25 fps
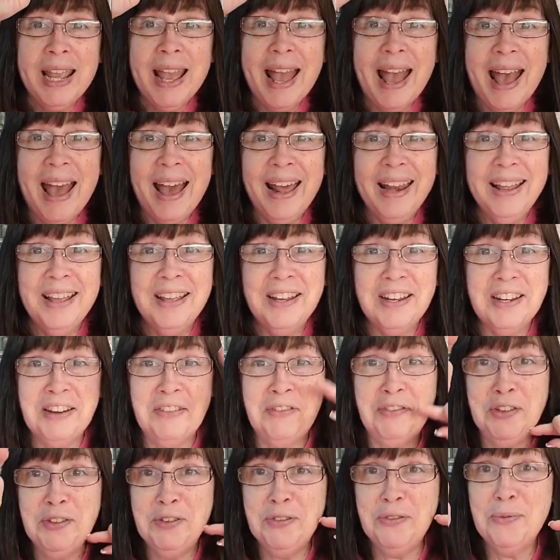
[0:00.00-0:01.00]
had it,
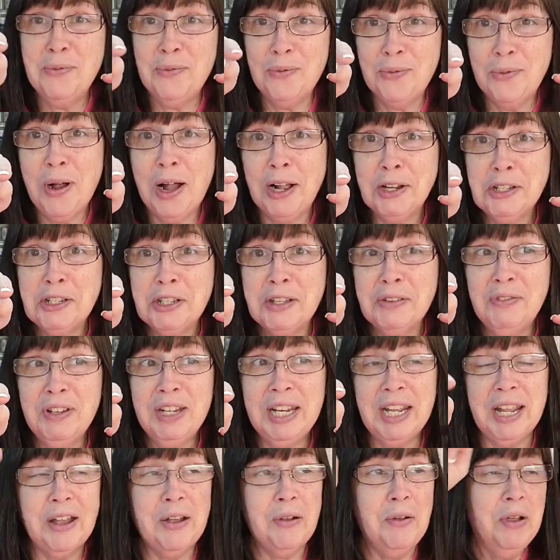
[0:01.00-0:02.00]
if you watch the
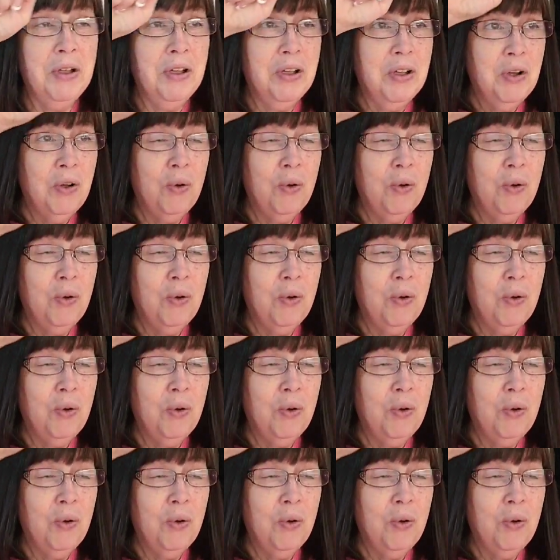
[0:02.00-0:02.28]
video,